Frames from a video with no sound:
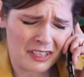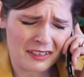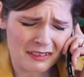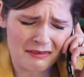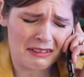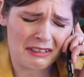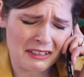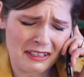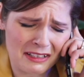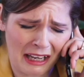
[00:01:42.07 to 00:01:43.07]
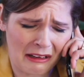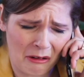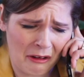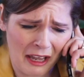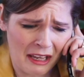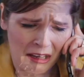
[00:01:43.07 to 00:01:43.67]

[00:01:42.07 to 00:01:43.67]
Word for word: She's, she's a skank, okay?